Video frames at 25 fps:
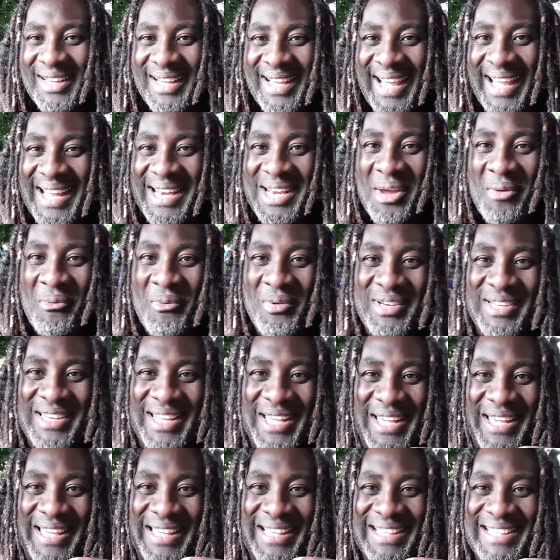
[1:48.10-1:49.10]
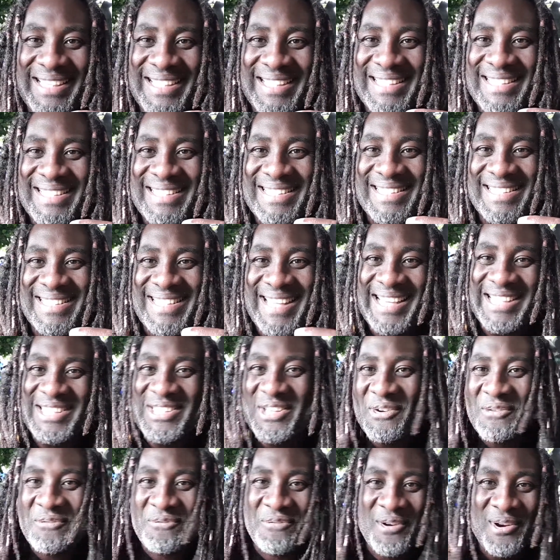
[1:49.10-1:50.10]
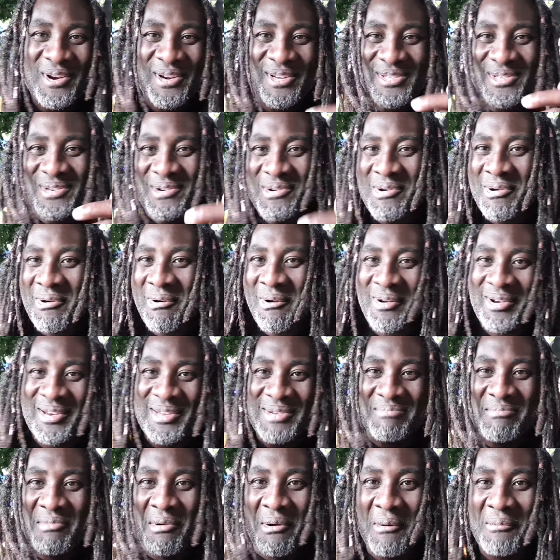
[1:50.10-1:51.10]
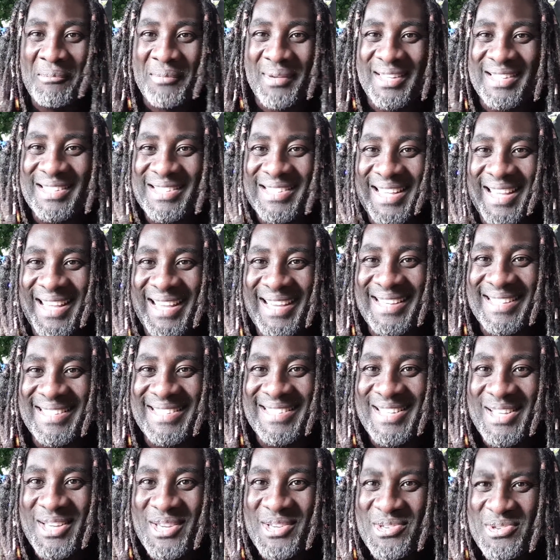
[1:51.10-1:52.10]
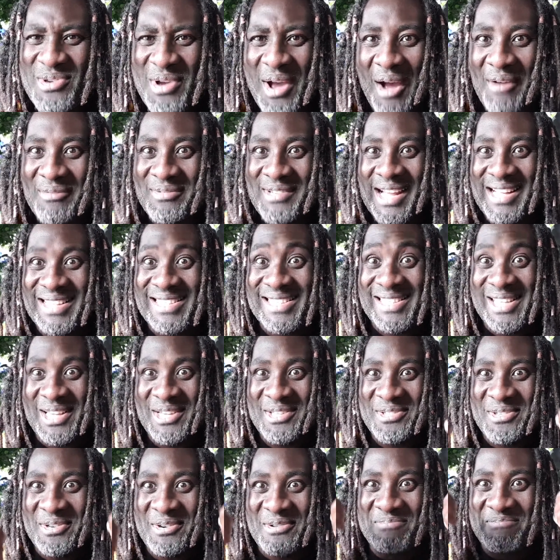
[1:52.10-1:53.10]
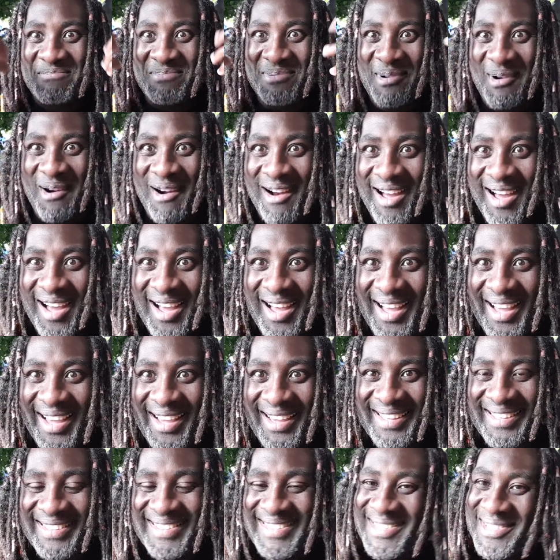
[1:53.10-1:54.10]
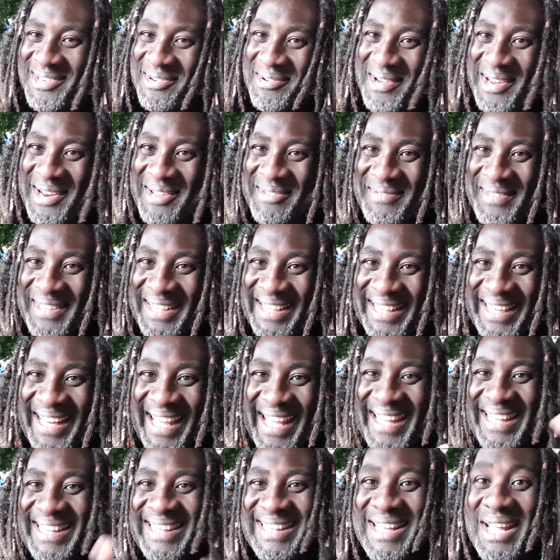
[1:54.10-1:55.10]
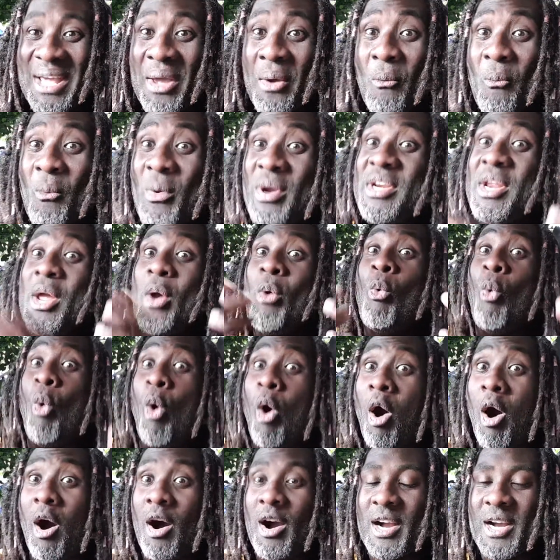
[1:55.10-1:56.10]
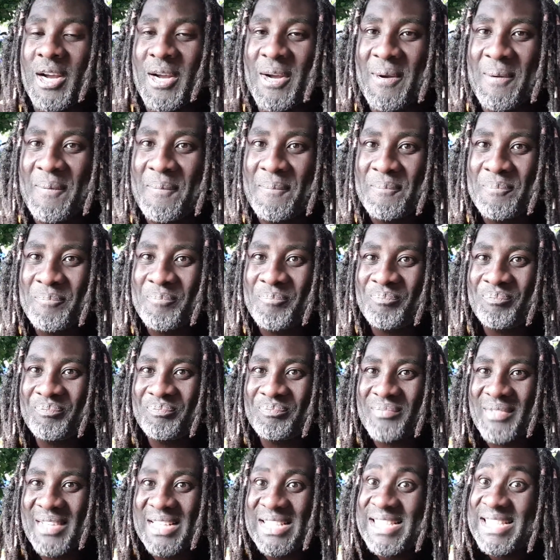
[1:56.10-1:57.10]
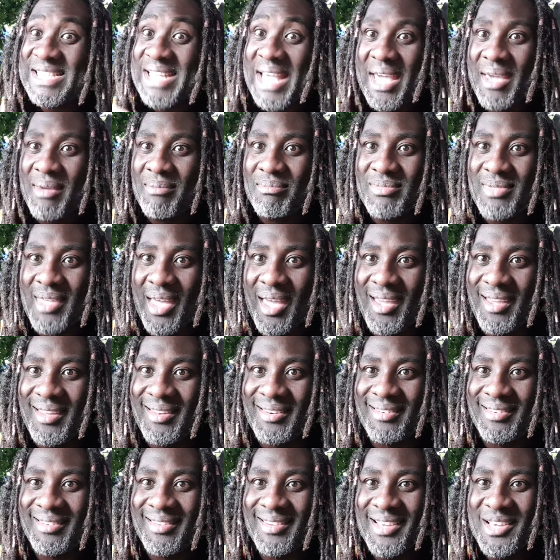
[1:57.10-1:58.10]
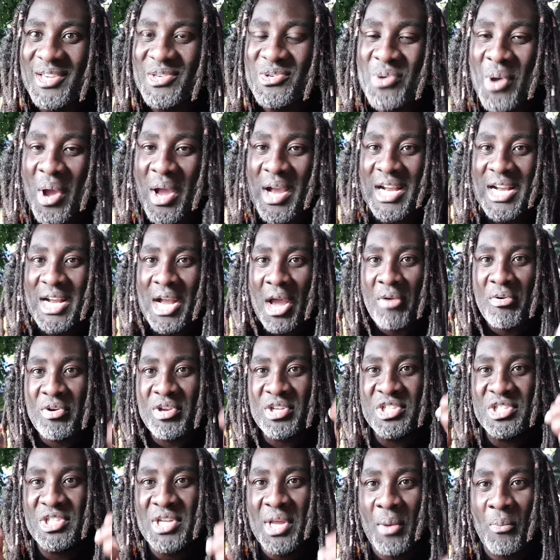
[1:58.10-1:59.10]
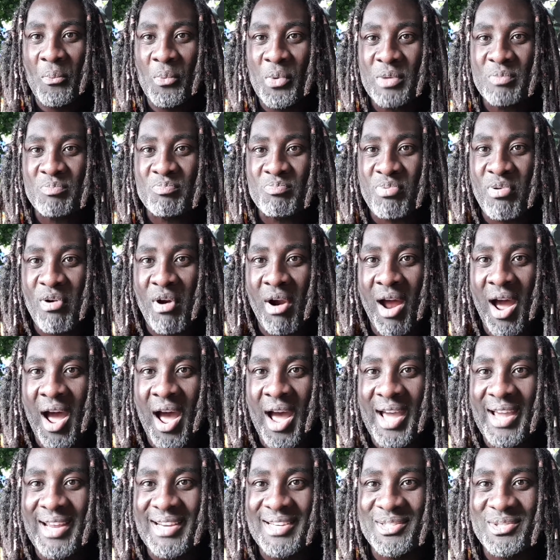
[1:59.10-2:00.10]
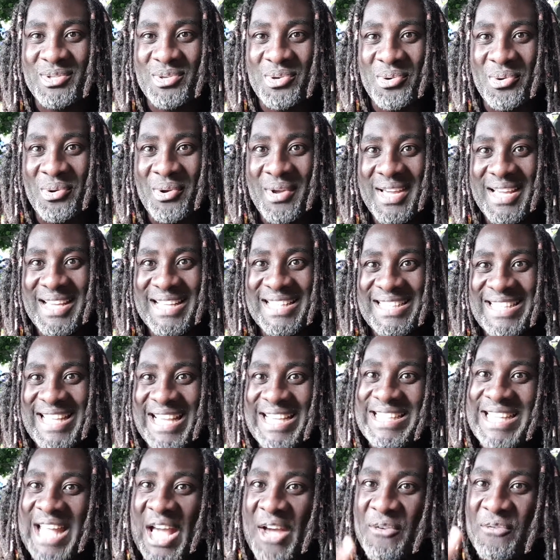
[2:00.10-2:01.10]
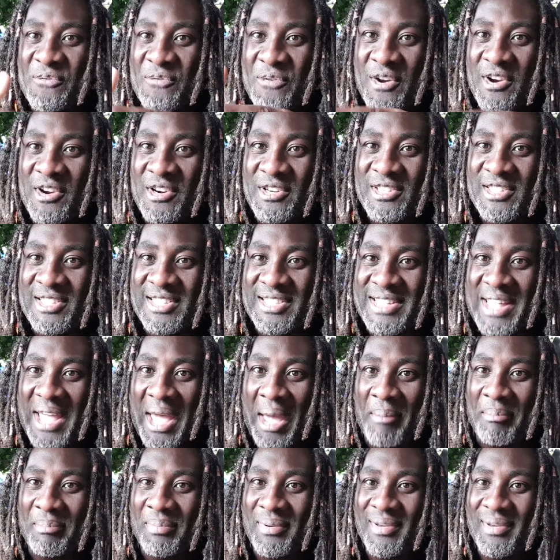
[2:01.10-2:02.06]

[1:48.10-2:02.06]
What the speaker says: and then when they take their first crawling moment and you have that sense of pride, you know what I mean? And when they walk, same thing. You encourage them with pride to take that first step